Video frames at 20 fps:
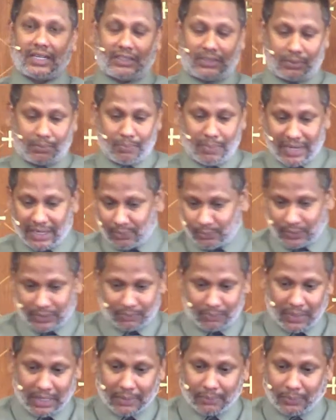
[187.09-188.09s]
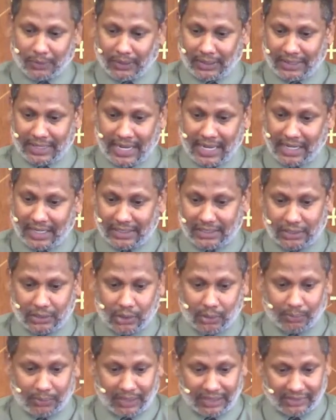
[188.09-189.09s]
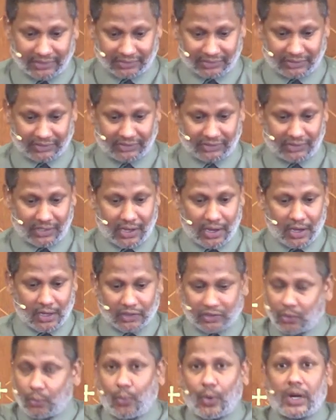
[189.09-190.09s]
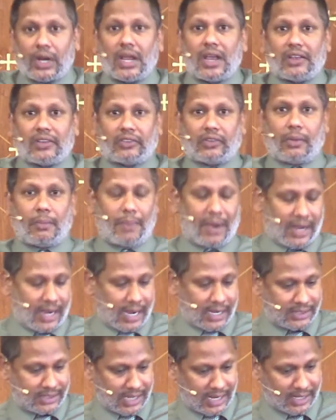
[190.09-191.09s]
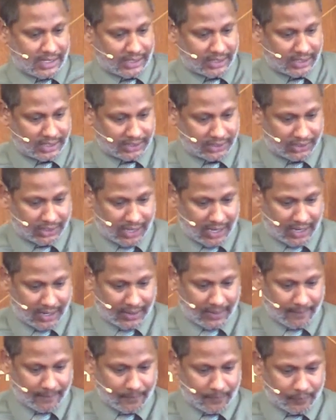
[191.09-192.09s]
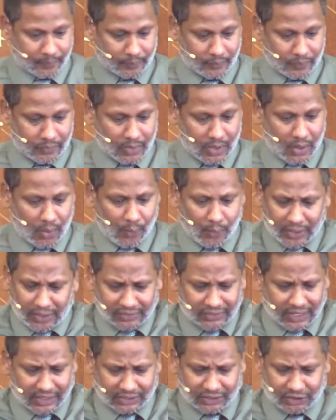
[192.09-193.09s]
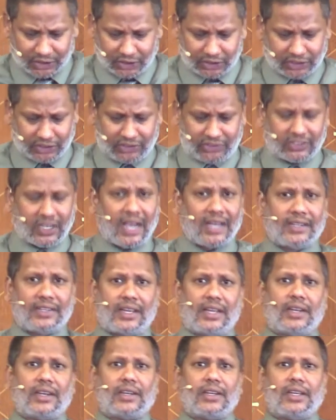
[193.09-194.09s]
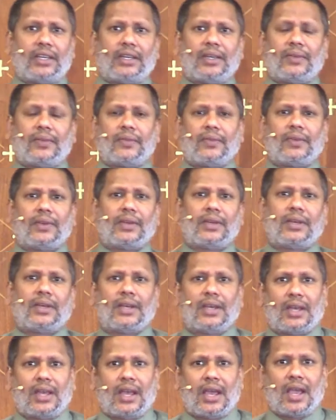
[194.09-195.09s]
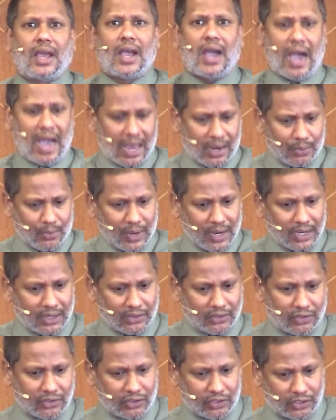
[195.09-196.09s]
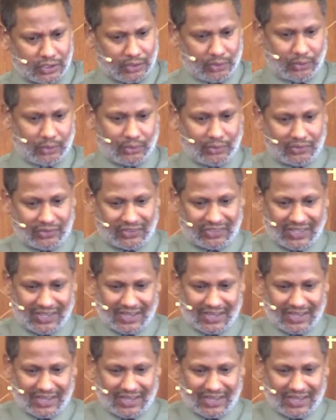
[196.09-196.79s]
to meet with people and I like to go places. So what is my identity today? What is our church's identity? How do we introduce